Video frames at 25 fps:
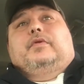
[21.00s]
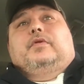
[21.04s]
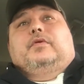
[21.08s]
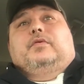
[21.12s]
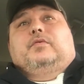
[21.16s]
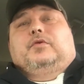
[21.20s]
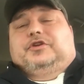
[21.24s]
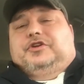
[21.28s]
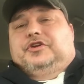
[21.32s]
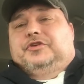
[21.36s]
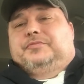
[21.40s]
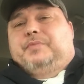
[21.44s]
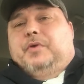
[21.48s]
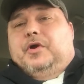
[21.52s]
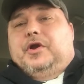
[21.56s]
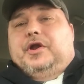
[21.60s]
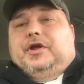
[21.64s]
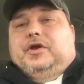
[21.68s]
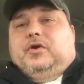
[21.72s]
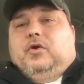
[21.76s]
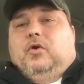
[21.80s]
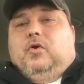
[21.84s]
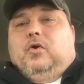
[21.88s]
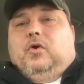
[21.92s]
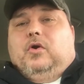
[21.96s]
which is pretty
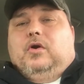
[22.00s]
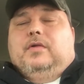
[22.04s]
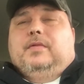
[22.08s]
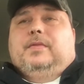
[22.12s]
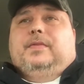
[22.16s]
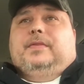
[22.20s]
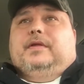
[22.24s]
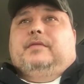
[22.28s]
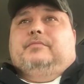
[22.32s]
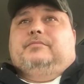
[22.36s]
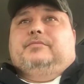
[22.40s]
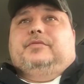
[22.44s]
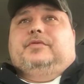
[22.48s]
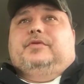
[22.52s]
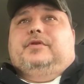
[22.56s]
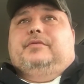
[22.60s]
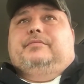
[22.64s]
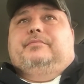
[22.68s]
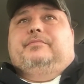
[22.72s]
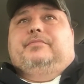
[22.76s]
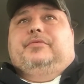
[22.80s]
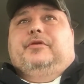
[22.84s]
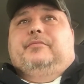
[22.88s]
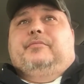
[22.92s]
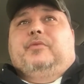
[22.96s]
cool.
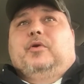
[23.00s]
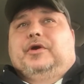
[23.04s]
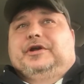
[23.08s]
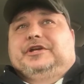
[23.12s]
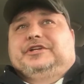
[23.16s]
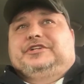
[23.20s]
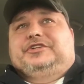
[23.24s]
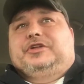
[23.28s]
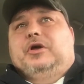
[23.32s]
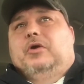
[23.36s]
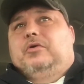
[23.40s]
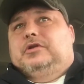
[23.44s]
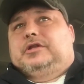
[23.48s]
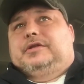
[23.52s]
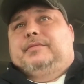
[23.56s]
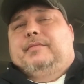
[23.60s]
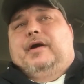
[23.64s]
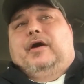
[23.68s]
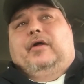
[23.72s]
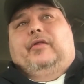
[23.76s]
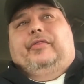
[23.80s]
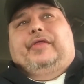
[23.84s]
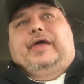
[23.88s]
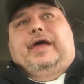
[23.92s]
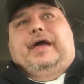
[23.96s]
The boys stoked
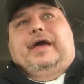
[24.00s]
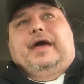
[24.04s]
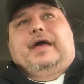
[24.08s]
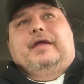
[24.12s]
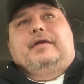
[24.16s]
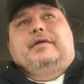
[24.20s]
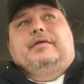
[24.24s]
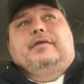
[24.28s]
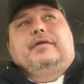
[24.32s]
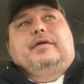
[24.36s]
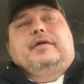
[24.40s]
about that.